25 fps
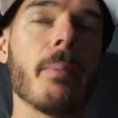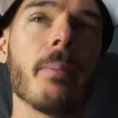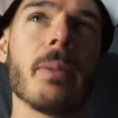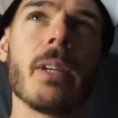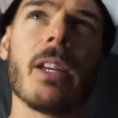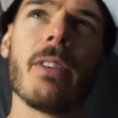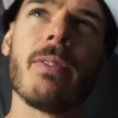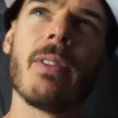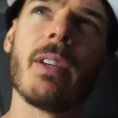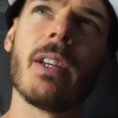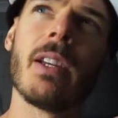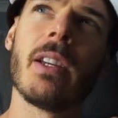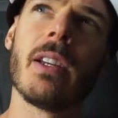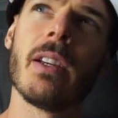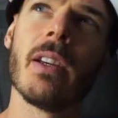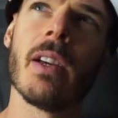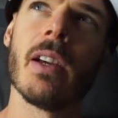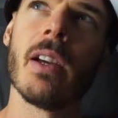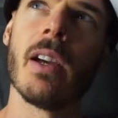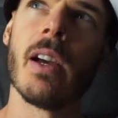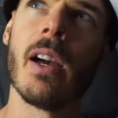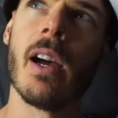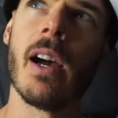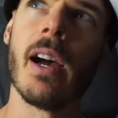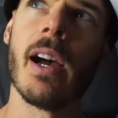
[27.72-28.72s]
giving,
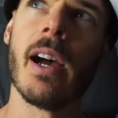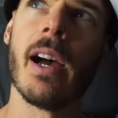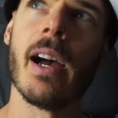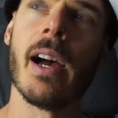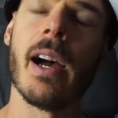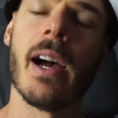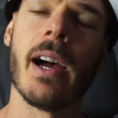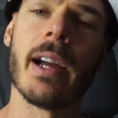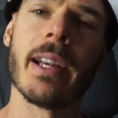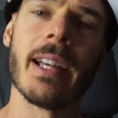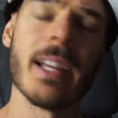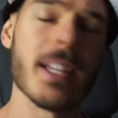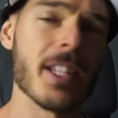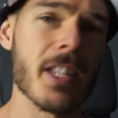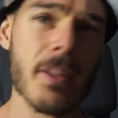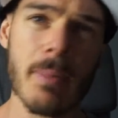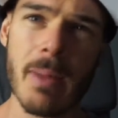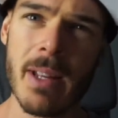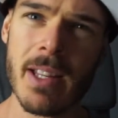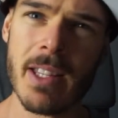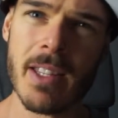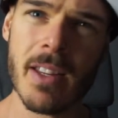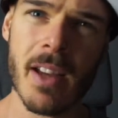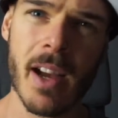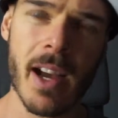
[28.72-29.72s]
I guess, some
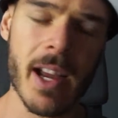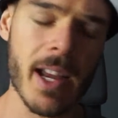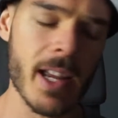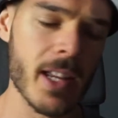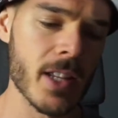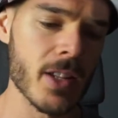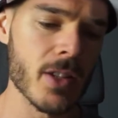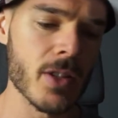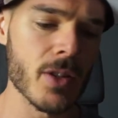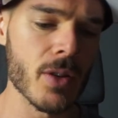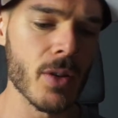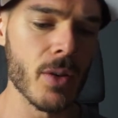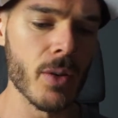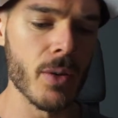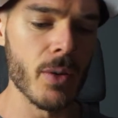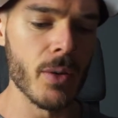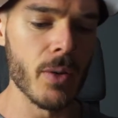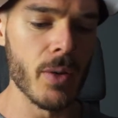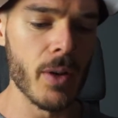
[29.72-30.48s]
insight into